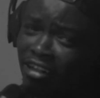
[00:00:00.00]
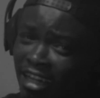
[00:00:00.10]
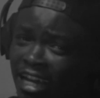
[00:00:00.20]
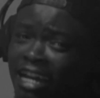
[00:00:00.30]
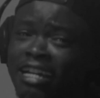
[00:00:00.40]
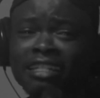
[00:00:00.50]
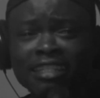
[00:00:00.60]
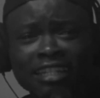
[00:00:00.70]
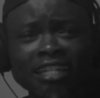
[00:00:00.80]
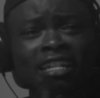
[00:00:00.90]
a kind.
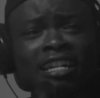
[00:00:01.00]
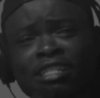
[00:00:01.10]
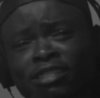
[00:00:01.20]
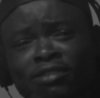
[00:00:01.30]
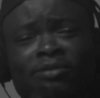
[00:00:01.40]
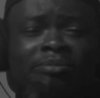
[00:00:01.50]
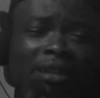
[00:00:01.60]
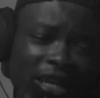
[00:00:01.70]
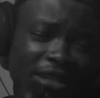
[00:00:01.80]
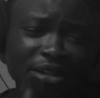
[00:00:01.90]
So
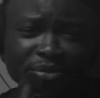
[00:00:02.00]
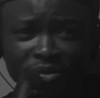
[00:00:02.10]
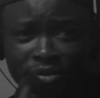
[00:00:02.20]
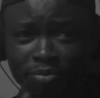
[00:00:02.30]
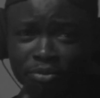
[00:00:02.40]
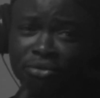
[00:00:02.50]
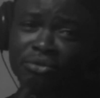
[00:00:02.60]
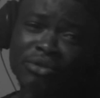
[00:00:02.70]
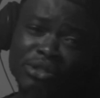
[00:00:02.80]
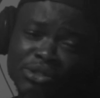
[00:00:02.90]
many people
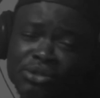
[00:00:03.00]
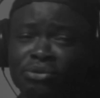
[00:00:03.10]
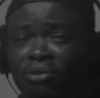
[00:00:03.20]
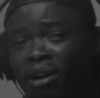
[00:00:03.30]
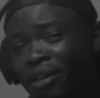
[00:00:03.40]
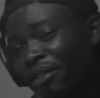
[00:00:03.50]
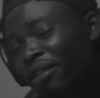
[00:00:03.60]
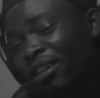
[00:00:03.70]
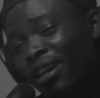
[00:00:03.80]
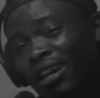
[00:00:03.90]
wish you were
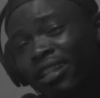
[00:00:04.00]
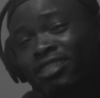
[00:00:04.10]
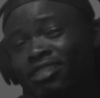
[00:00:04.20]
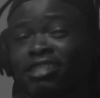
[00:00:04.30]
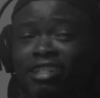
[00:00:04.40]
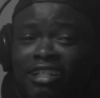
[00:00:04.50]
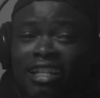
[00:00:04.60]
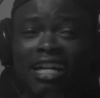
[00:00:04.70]
the girl in their